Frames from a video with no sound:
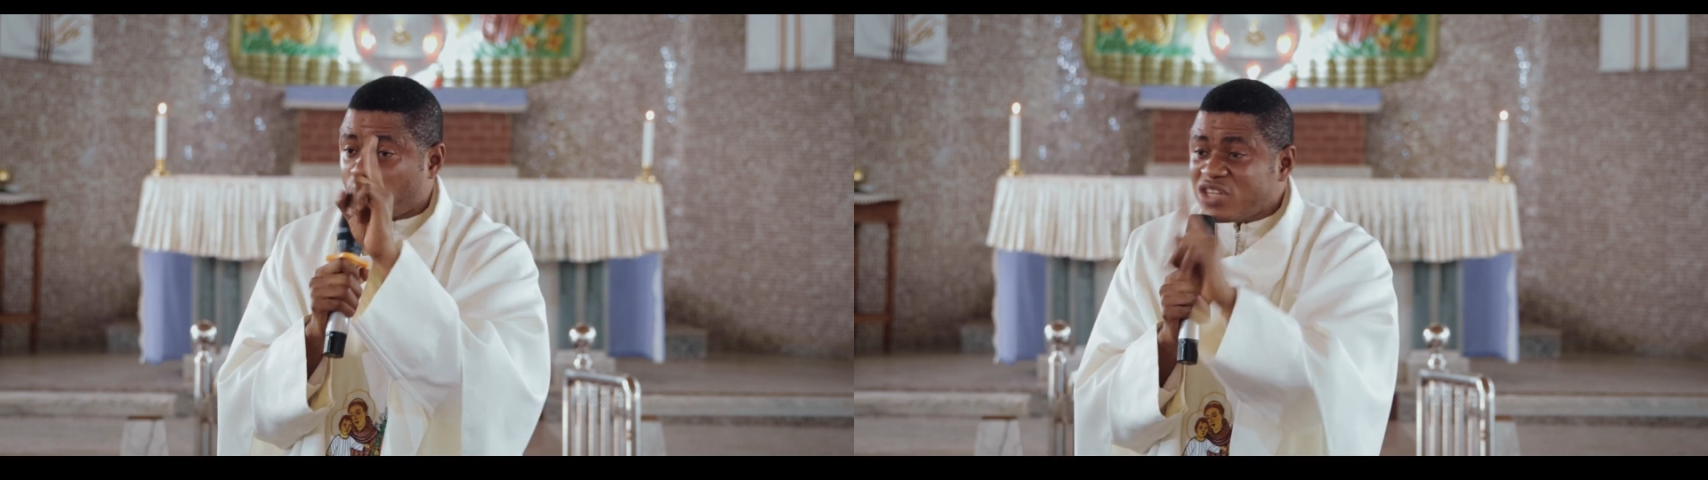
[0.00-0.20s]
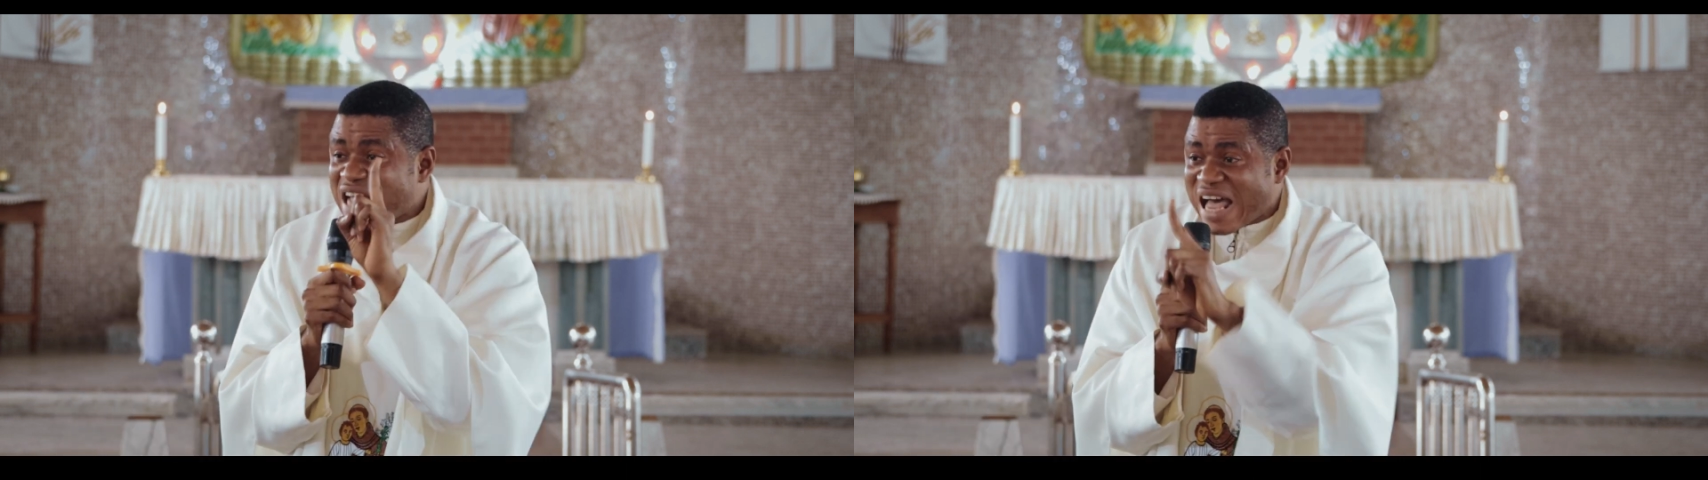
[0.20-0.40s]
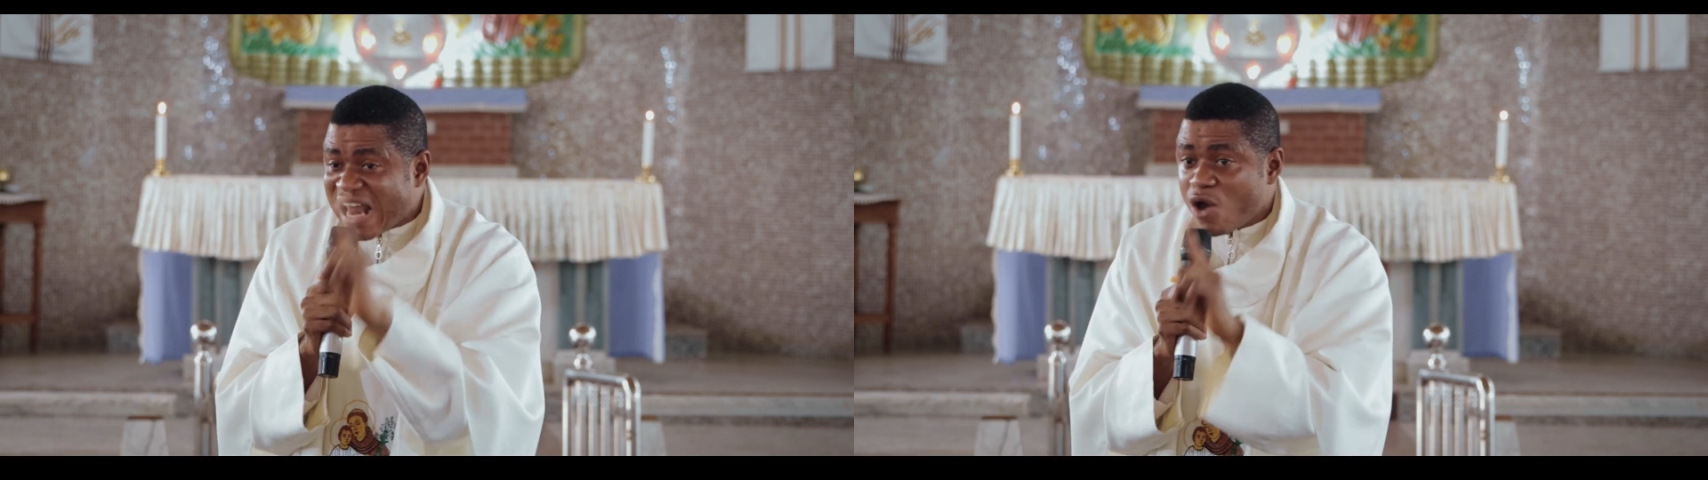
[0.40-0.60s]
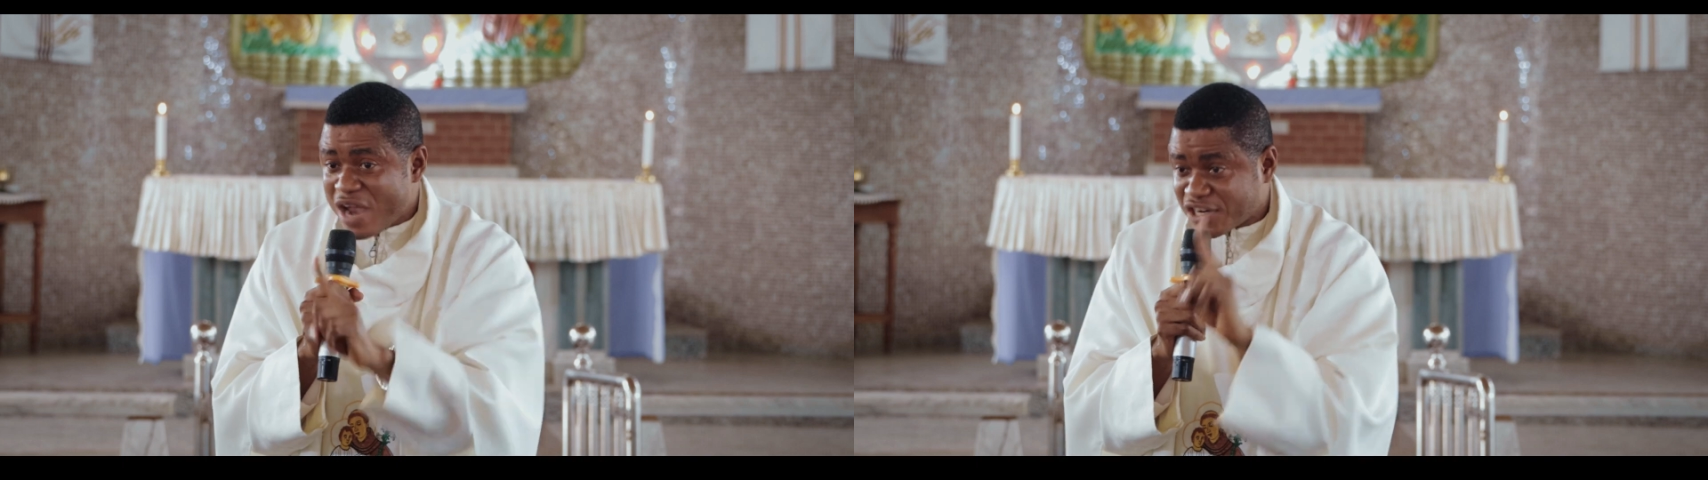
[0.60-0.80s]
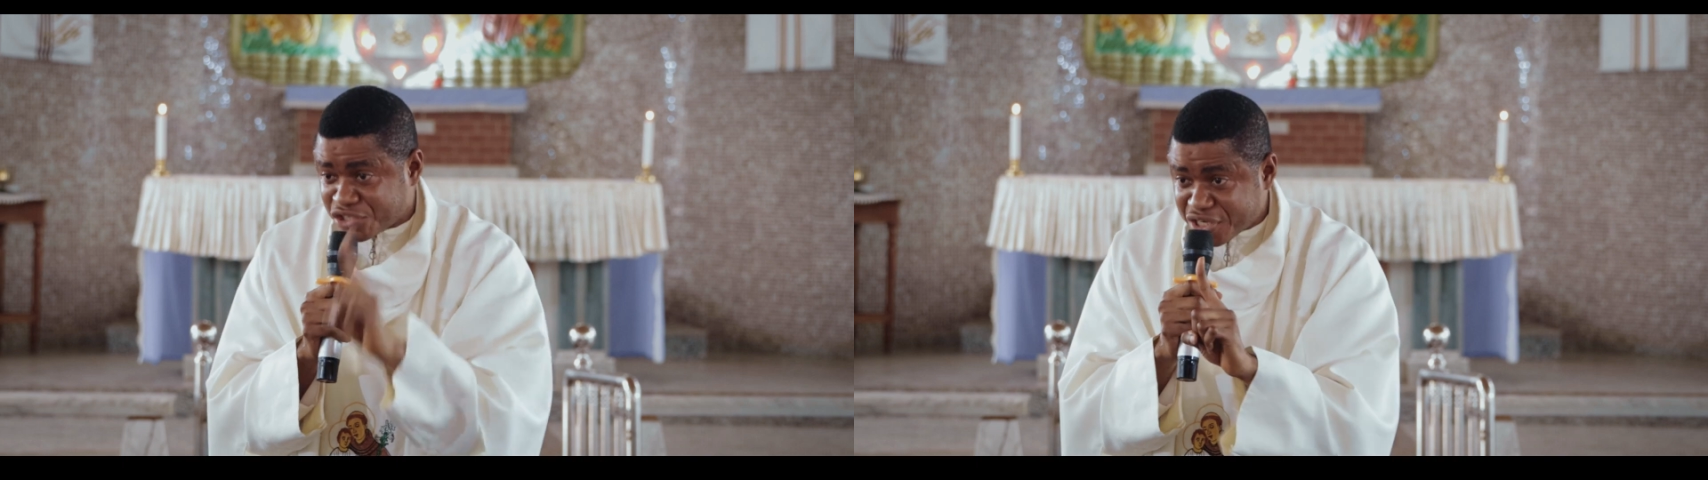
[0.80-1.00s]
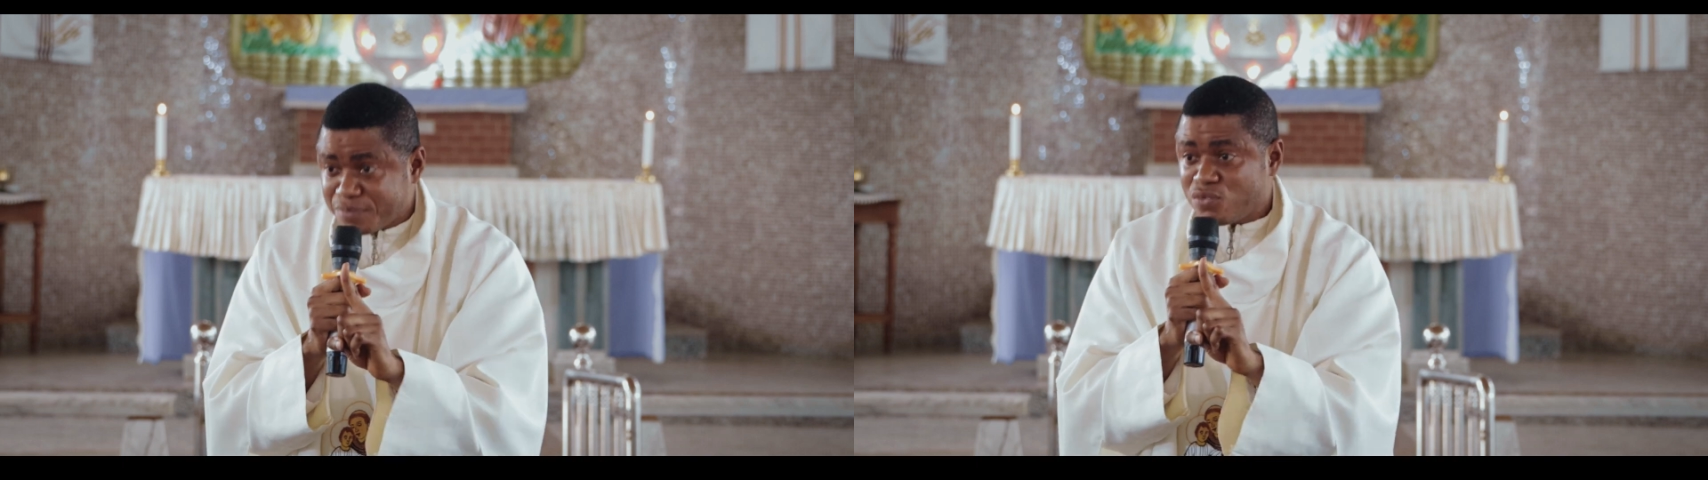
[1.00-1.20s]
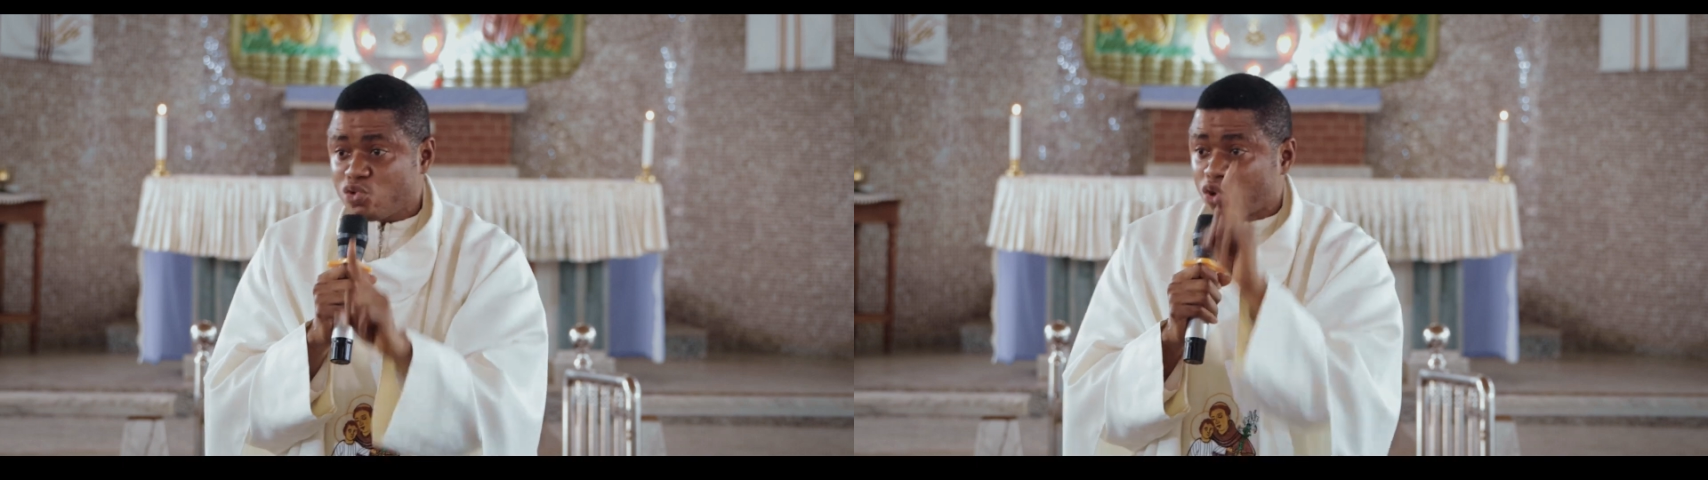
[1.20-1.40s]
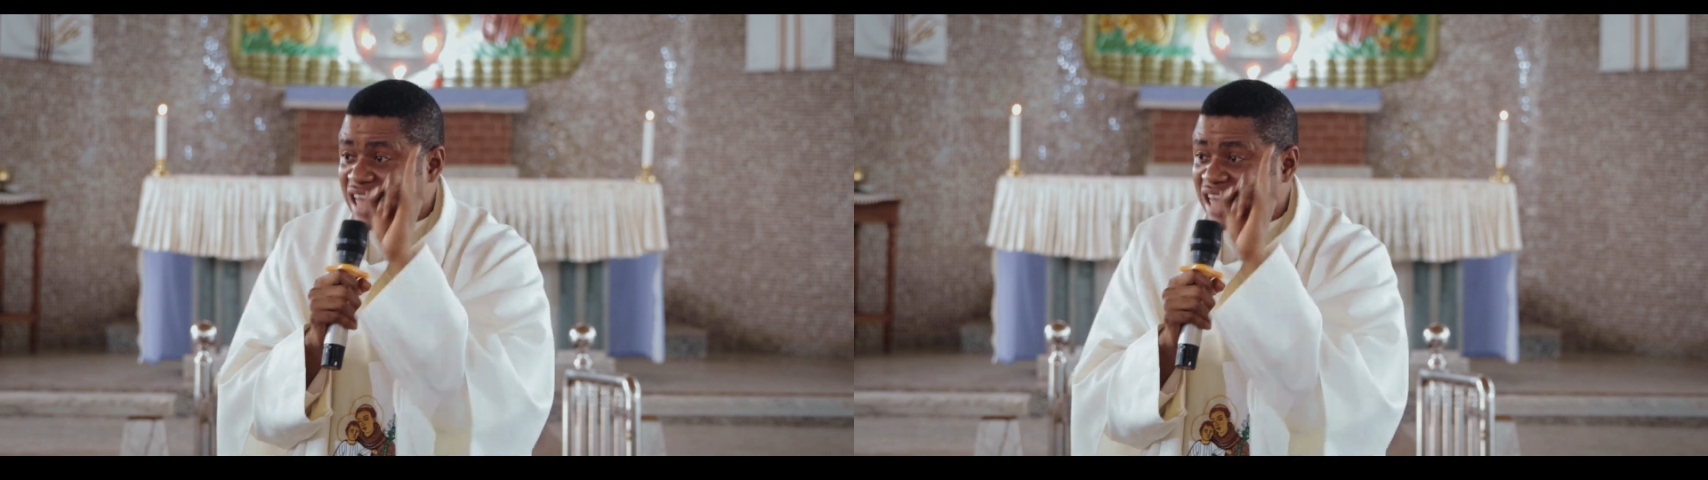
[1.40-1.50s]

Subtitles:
Don't allow your dream to